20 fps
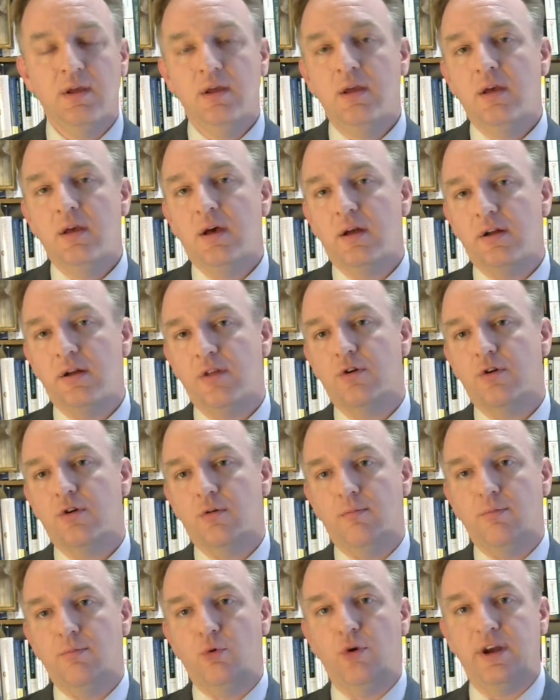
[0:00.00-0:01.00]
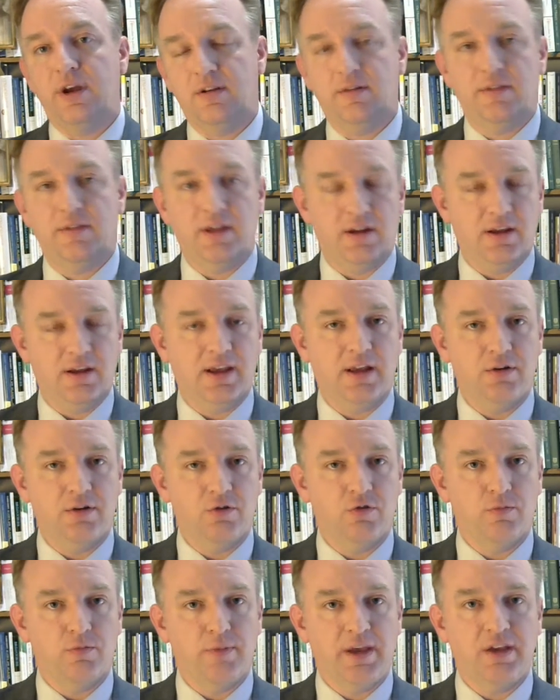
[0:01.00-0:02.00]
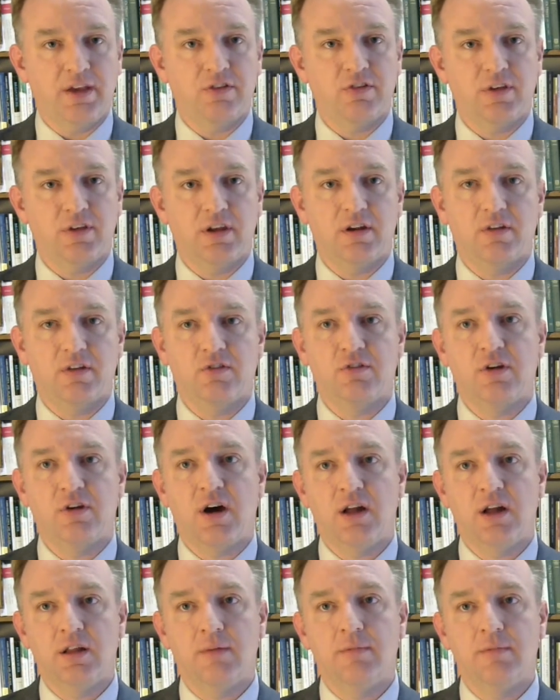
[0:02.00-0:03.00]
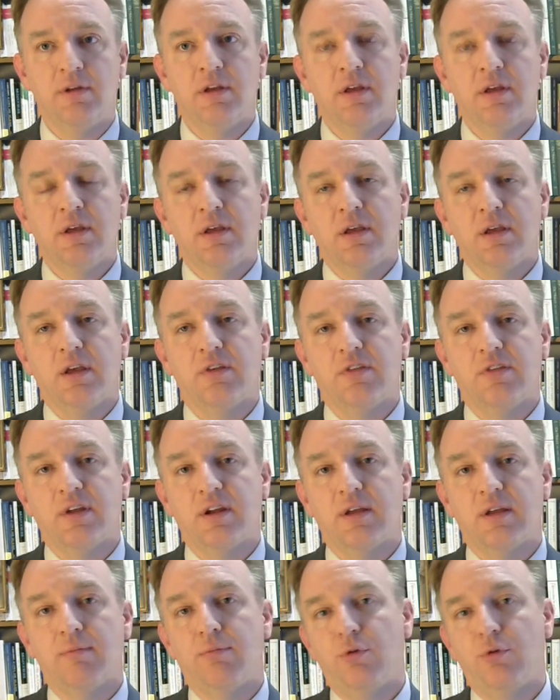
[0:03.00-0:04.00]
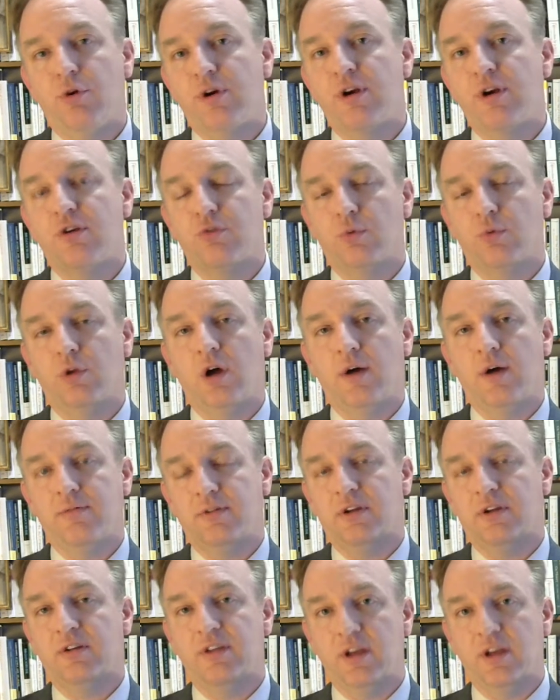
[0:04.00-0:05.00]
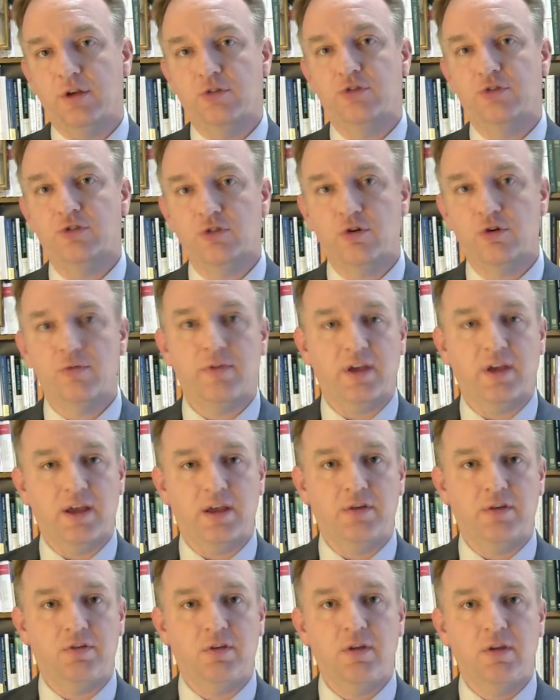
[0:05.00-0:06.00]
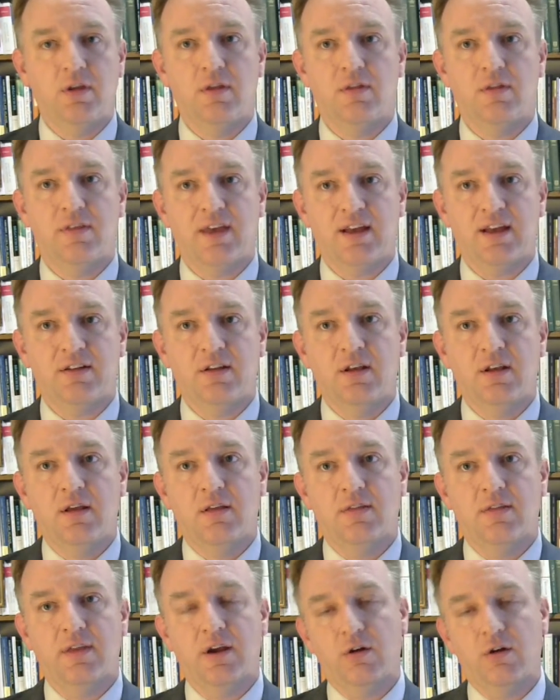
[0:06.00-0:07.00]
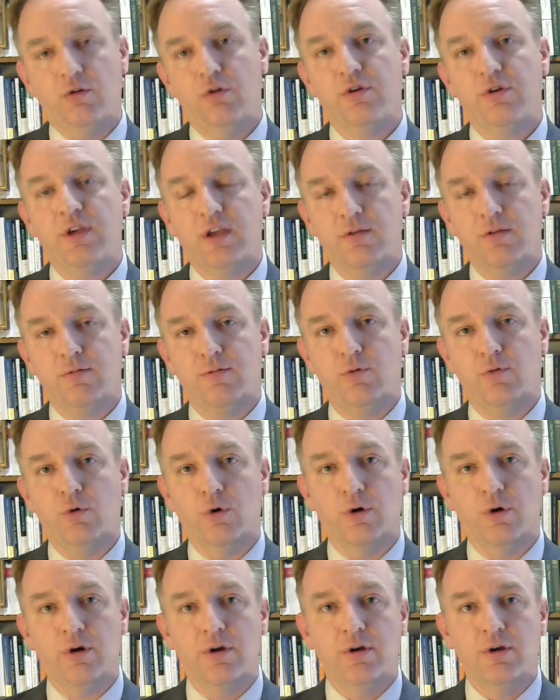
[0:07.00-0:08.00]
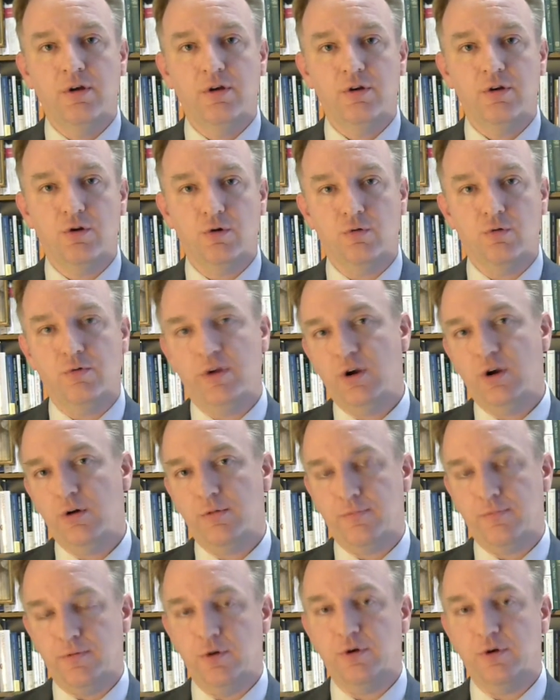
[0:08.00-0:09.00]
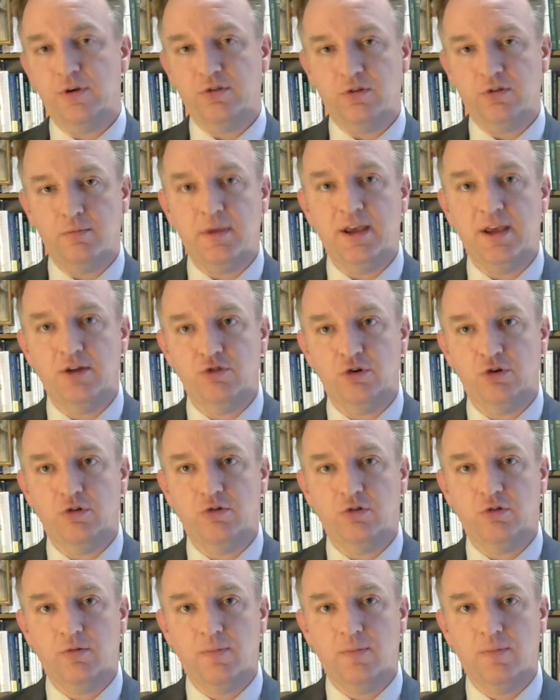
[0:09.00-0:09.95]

Another point that Anders makes in his column is that employers will often tell surveys that they are looking for career-focused majors.